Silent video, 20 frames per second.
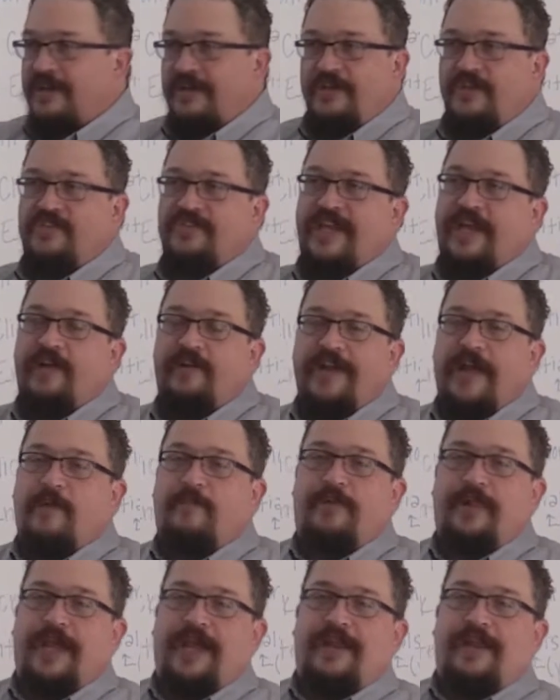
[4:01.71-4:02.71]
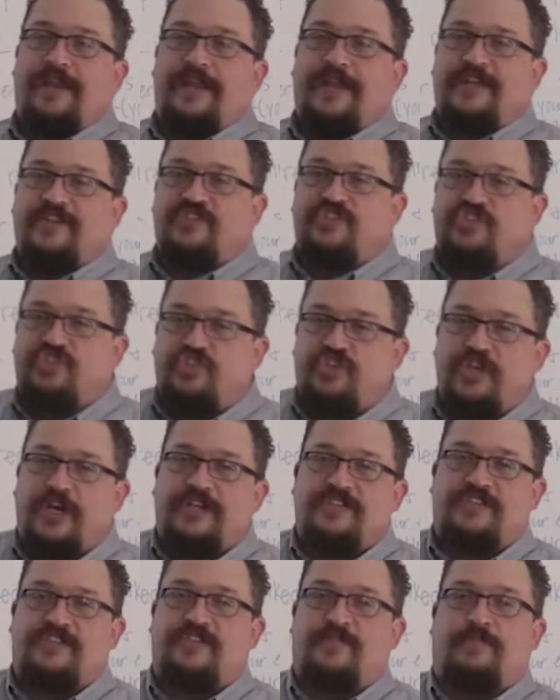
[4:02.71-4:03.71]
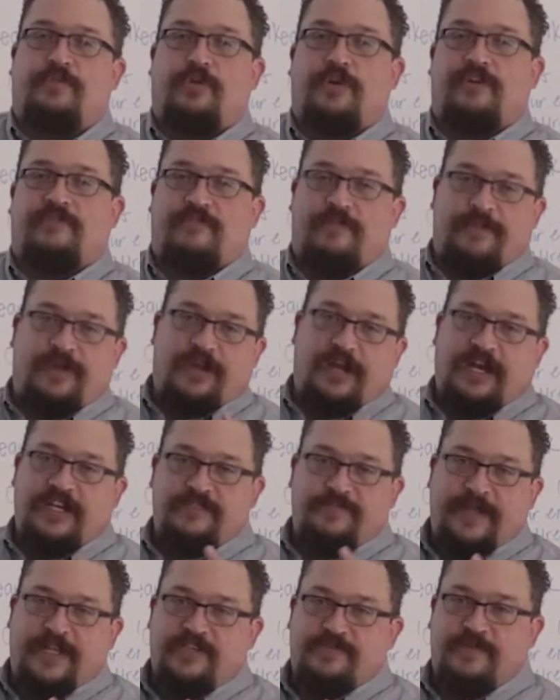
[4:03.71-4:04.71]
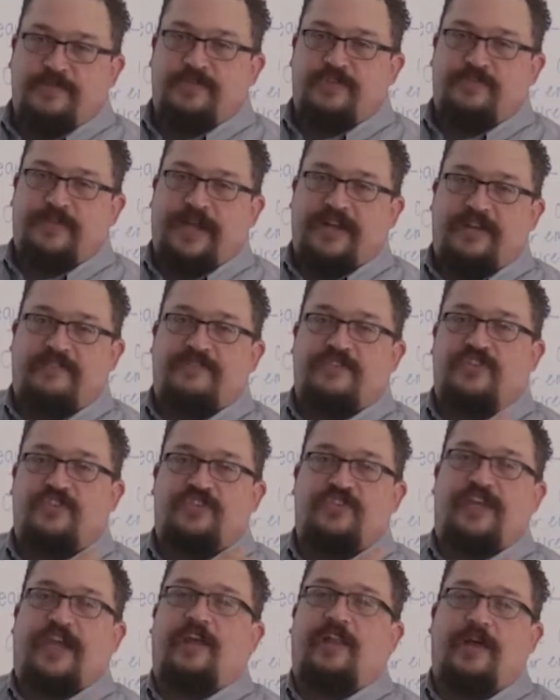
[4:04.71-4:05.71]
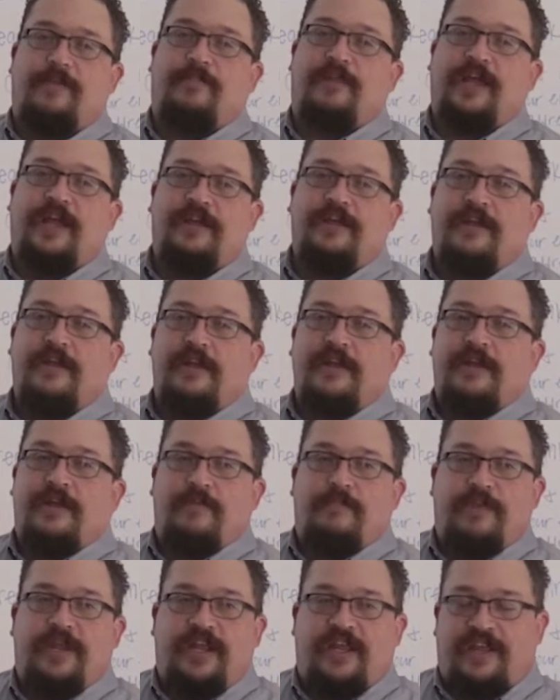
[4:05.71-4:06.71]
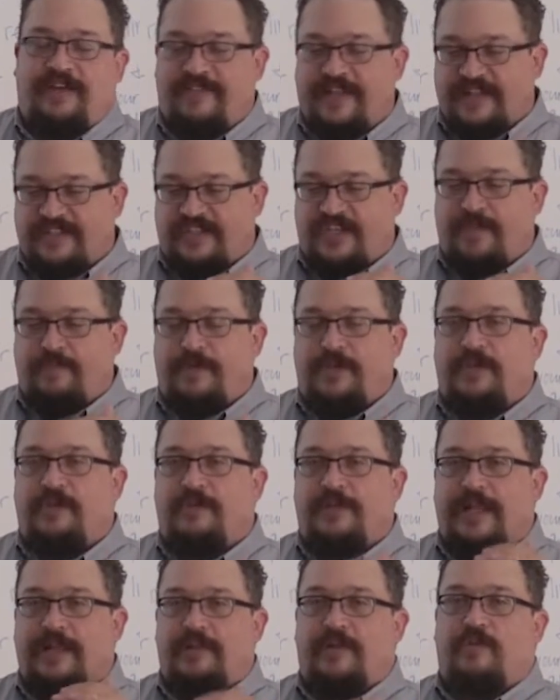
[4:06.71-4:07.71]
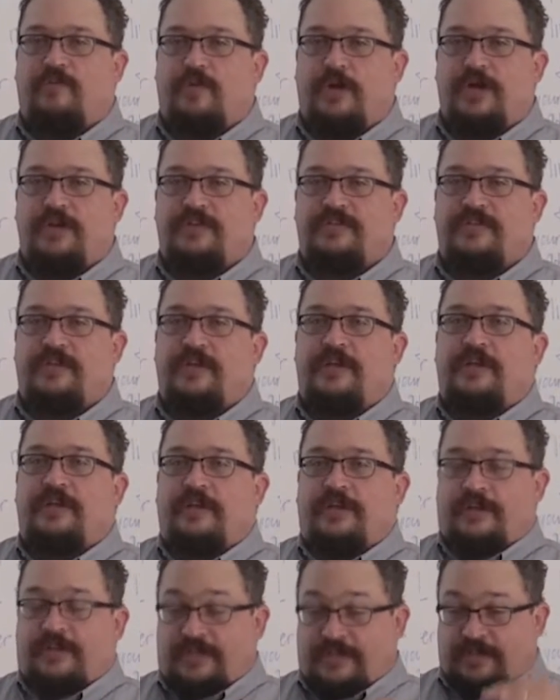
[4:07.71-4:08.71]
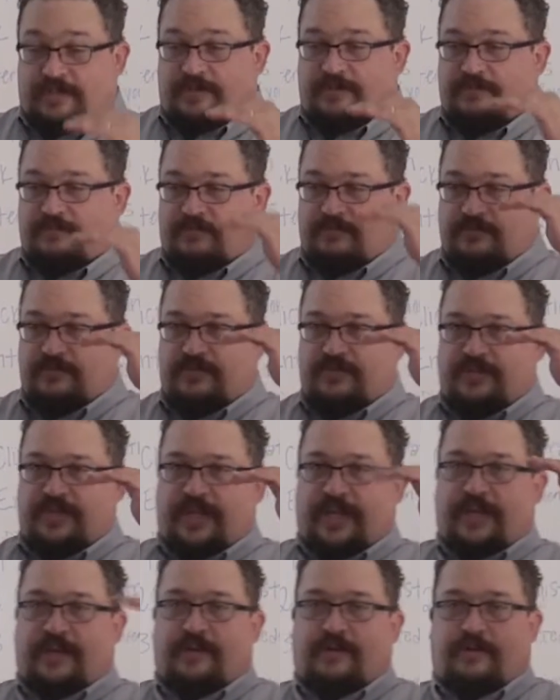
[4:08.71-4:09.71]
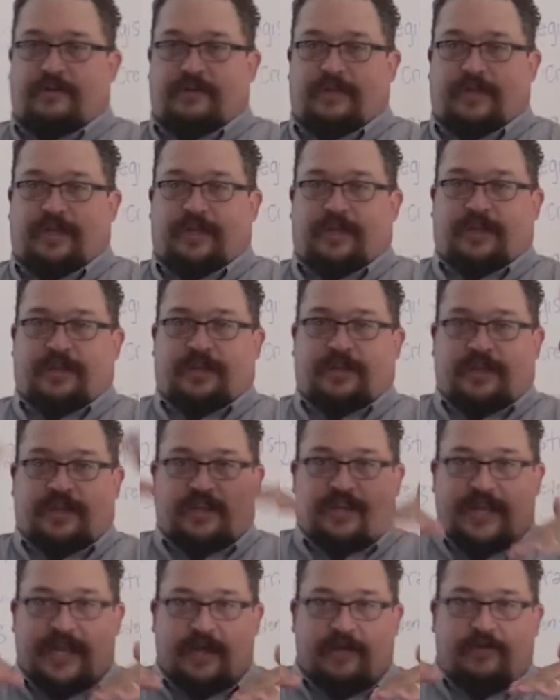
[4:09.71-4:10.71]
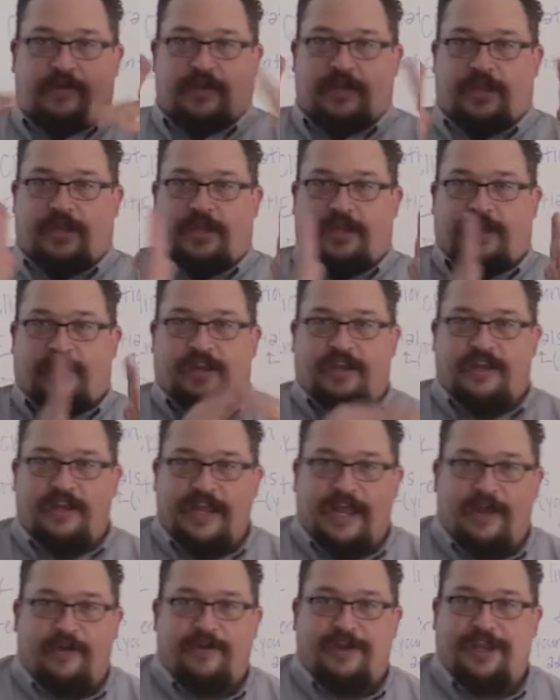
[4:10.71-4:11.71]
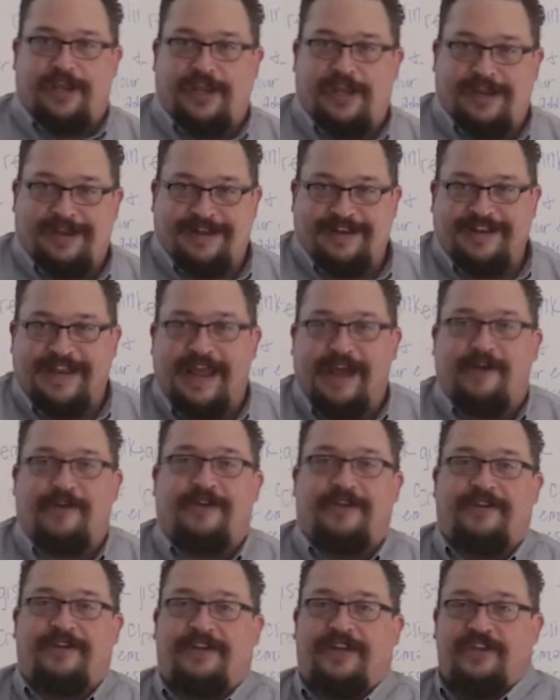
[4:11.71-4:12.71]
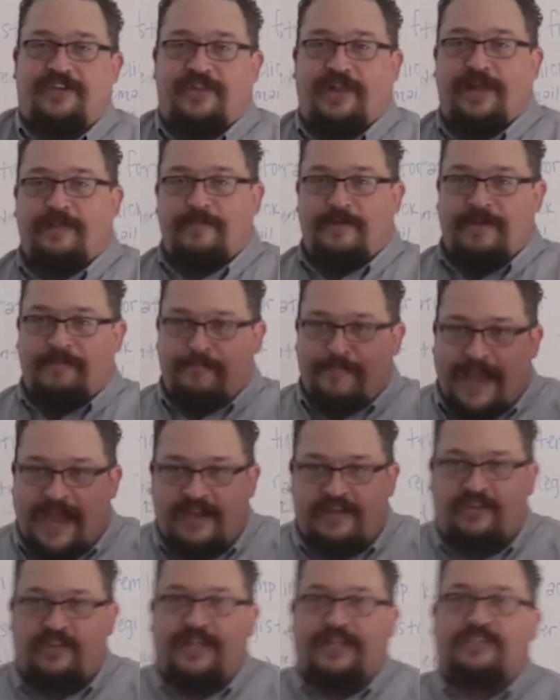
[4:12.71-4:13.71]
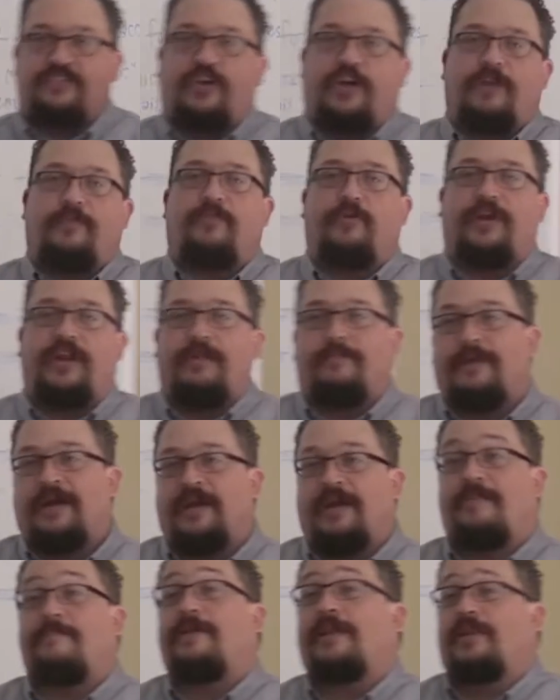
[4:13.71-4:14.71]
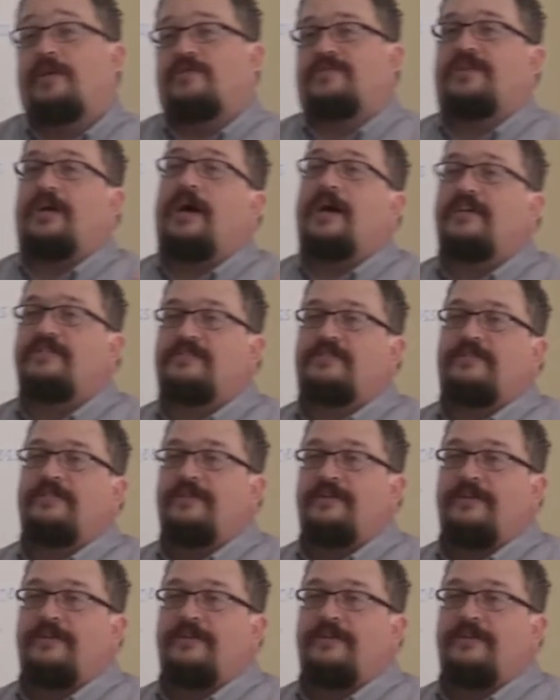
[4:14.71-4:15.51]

Your scale down plan is just as important from a cost management perspective as your scale up plan. Meaning if that CPU and that load works, scale in and down, in and down, in and down until I'm back to that starting point at my lowest cost.